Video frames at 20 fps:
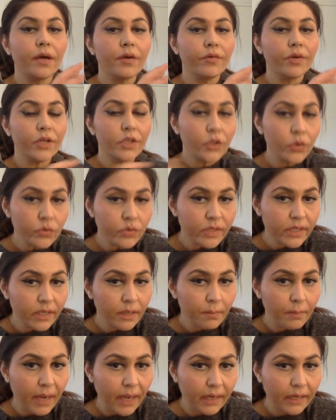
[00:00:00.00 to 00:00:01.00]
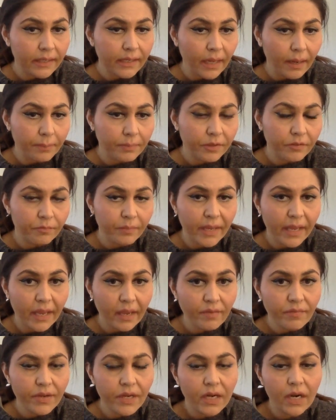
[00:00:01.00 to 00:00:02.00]
reducing a maladaptive
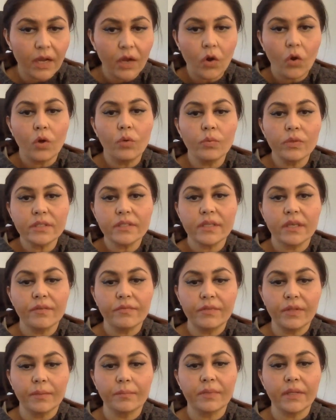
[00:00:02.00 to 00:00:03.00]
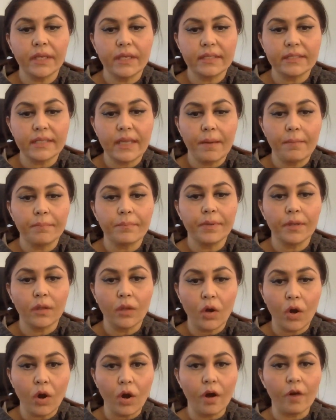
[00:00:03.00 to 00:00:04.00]
behavior, I always give them the
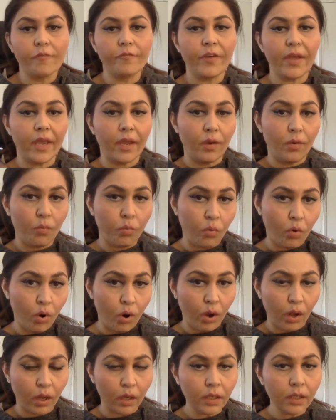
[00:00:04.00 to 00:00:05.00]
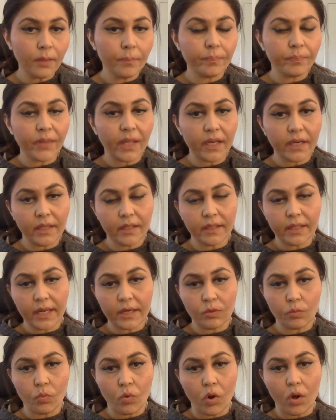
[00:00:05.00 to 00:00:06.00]
example of a wall. And in
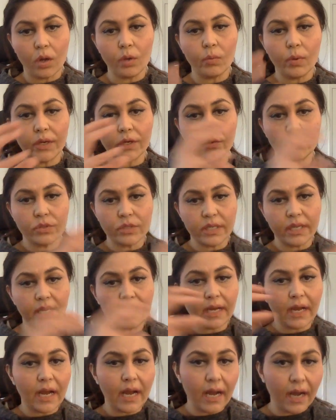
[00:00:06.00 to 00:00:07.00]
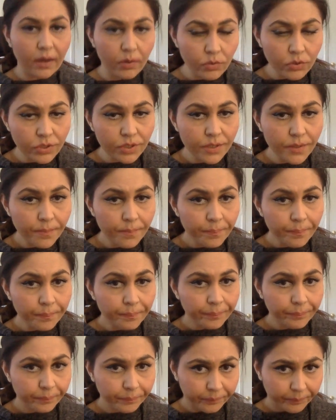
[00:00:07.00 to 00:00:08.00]
that wall, when you take out
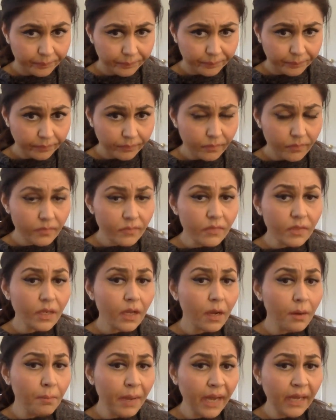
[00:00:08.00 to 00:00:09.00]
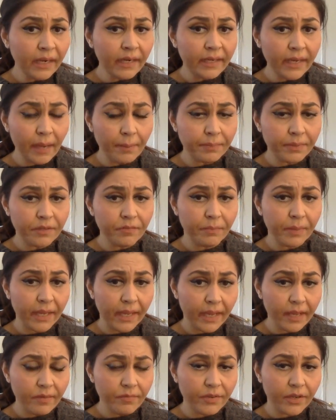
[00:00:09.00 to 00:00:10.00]
a maladaptive
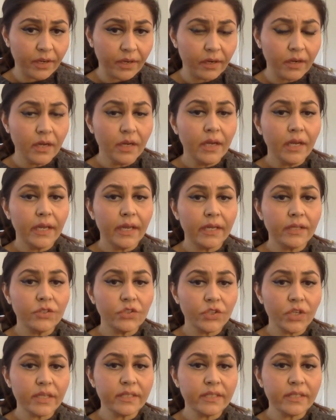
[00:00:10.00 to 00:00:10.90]
behavior, it's